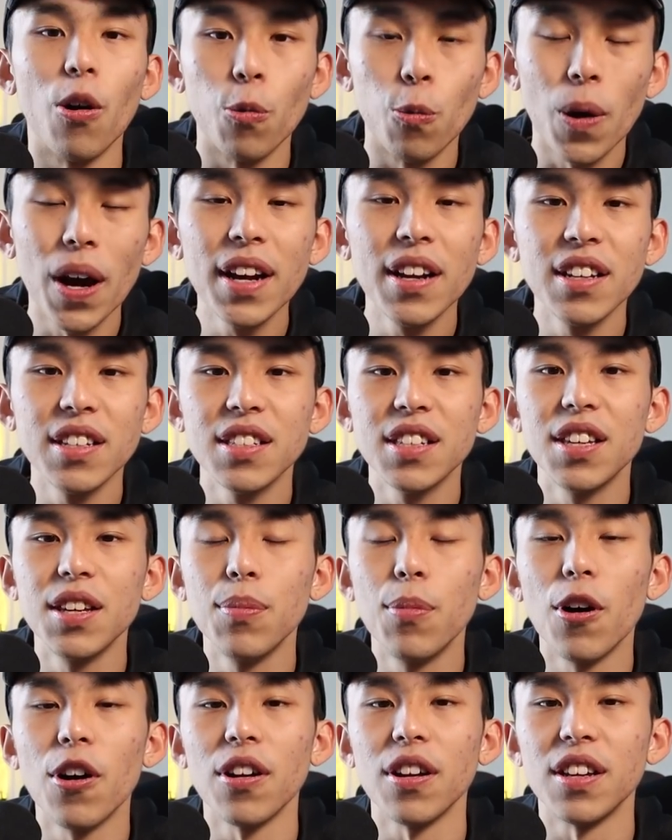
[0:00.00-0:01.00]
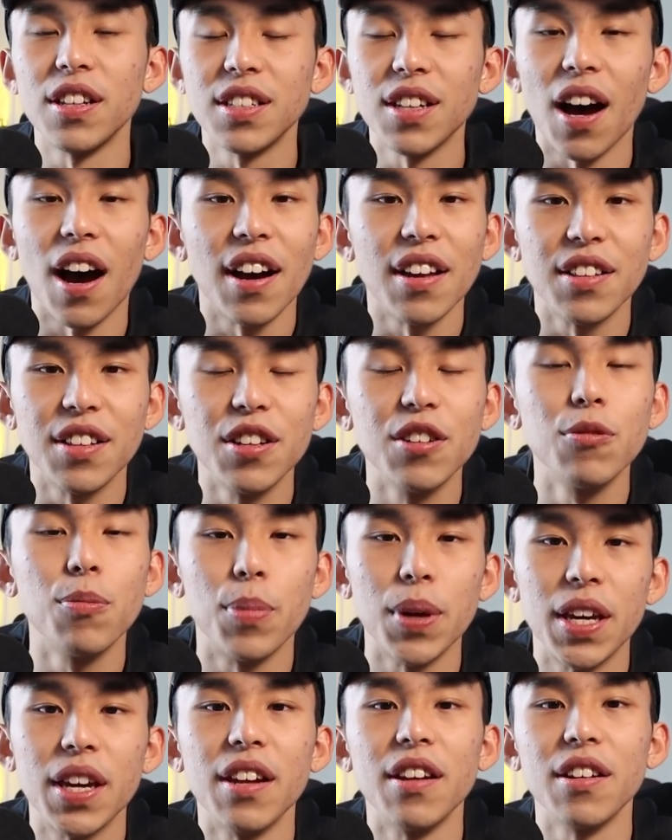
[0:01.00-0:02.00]
on why this keyboard is the ideal
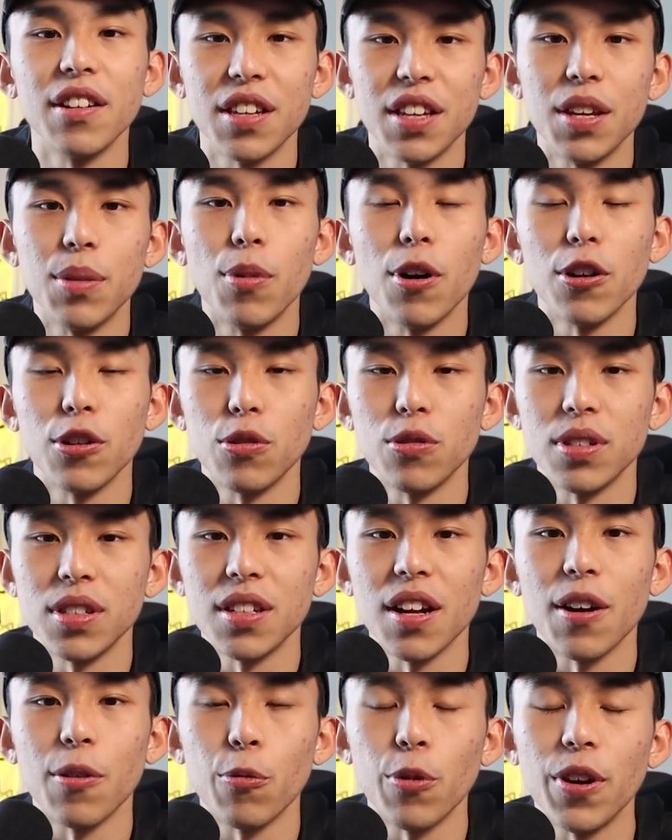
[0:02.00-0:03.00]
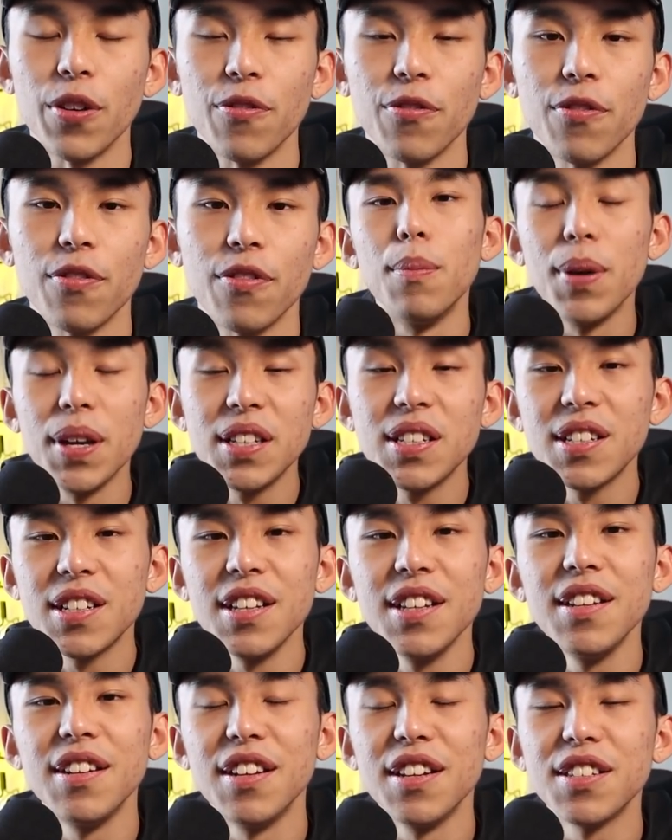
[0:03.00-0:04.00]
beginner keyboard to start with.
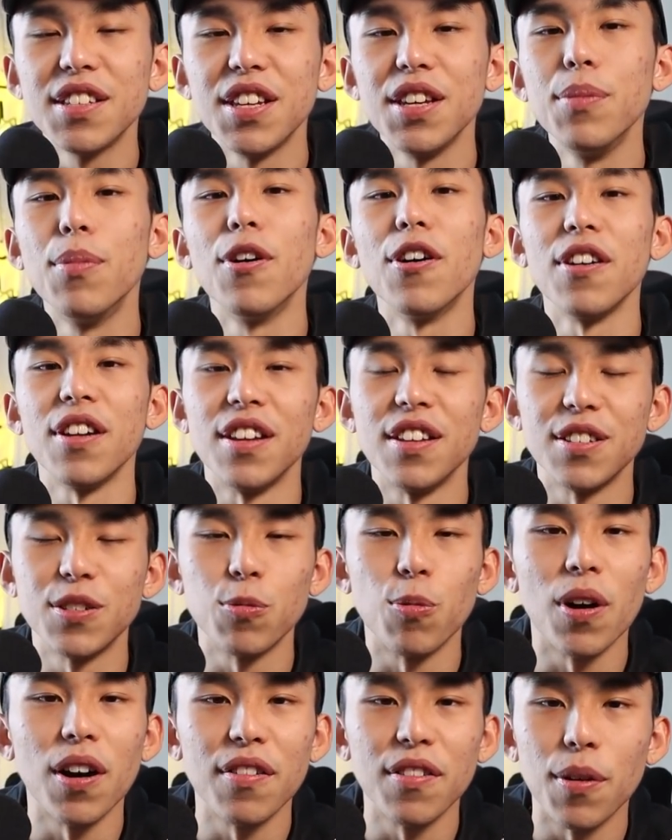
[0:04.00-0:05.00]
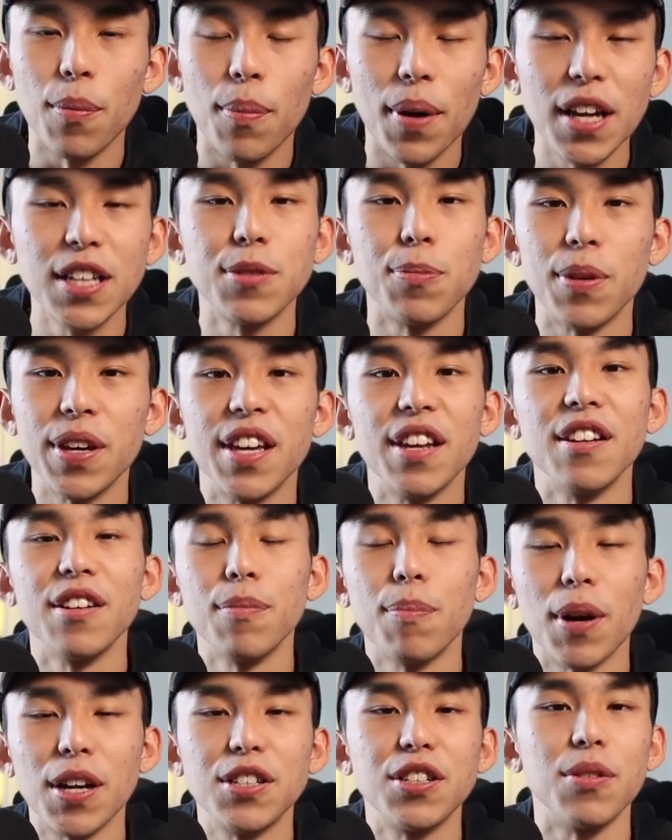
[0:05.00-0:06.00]
Basically, this keyboard is one of the best beginner
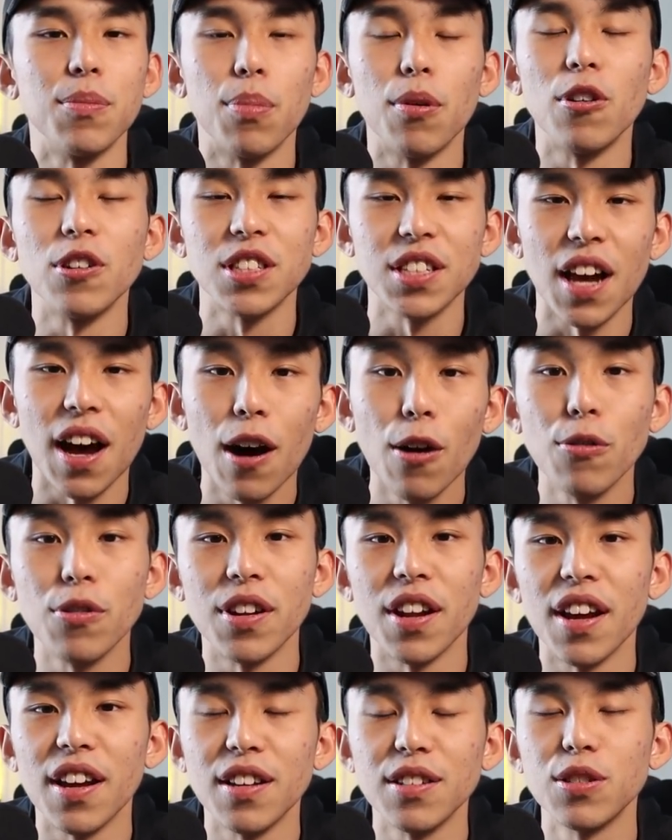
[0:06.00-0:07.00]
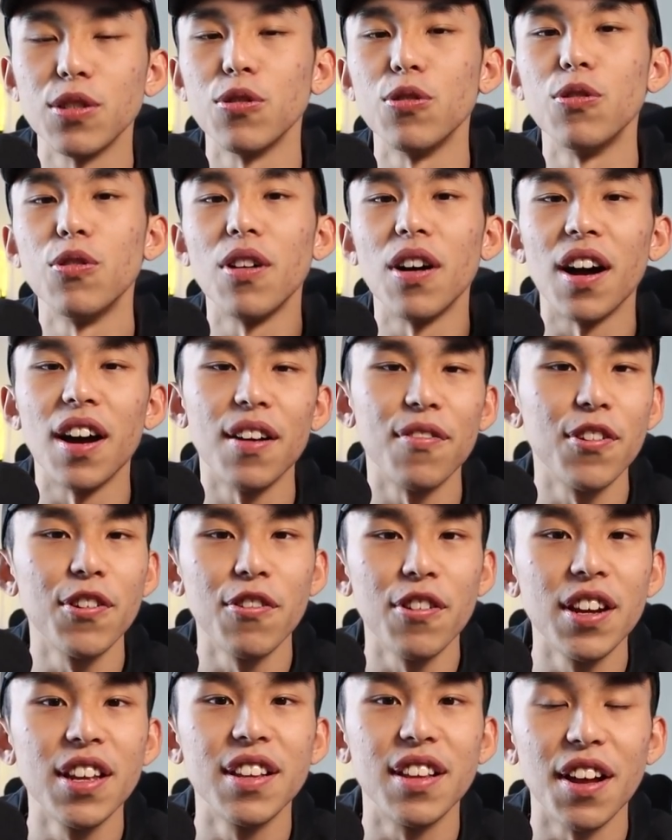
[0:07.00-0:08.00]
budget boards out there, so I haven't
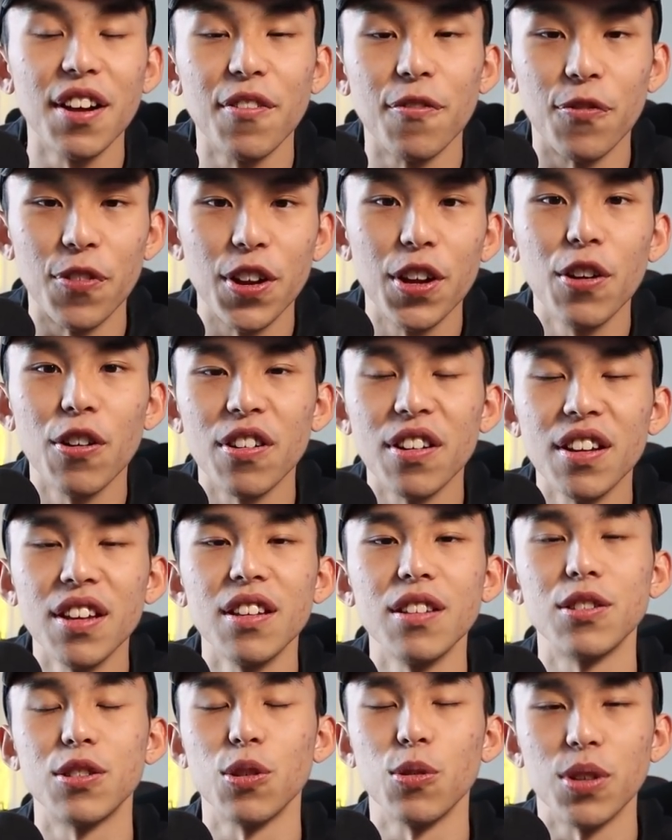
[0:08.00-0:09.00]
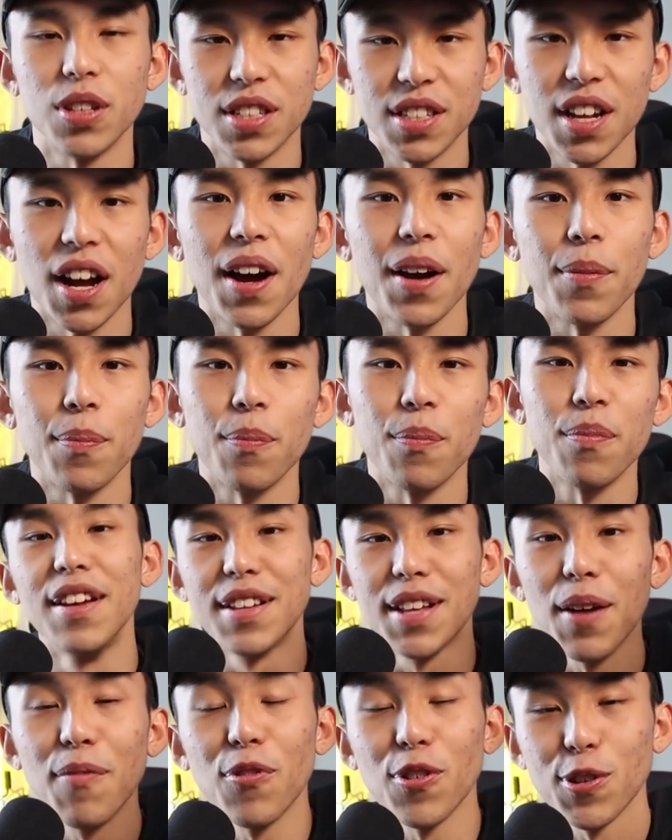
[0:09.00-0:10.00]
really done a video on it, so it's time.
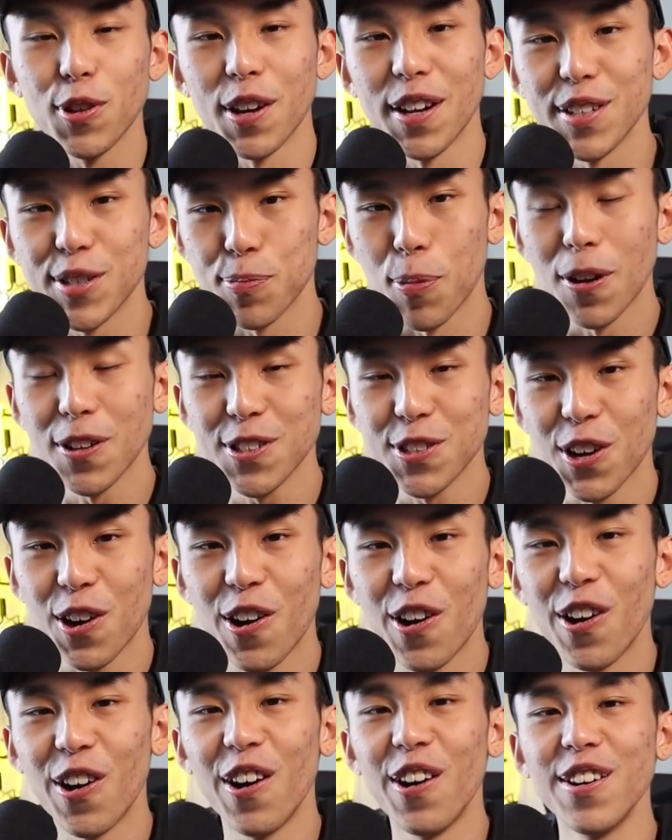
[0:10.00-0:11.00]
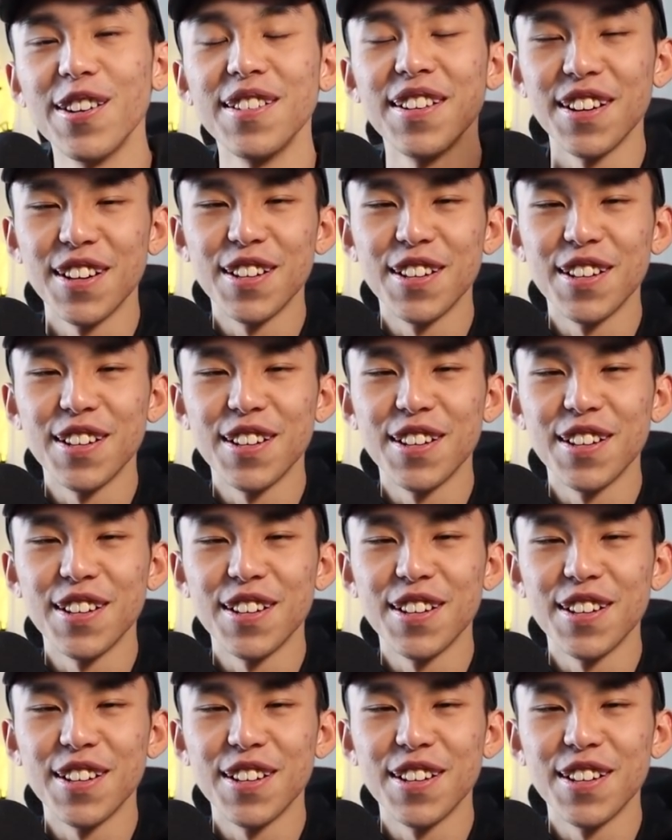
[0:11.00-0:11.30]
Time for today's sponsor,